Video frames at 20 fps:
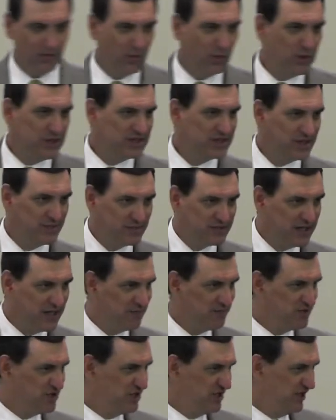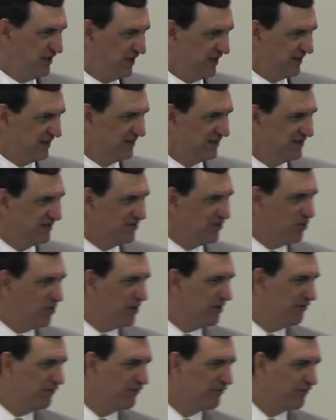We sometimes sing,
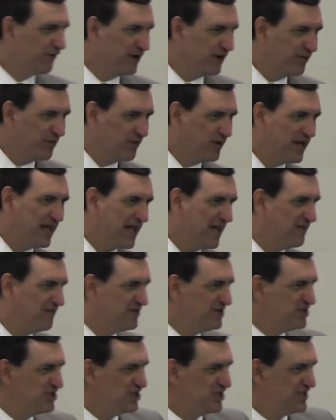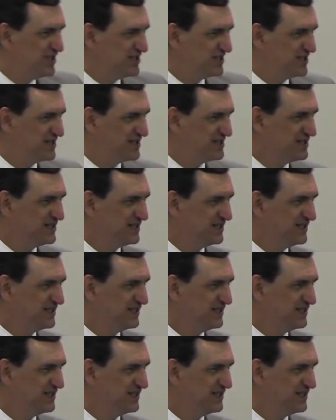"What a friend we have in Jesus."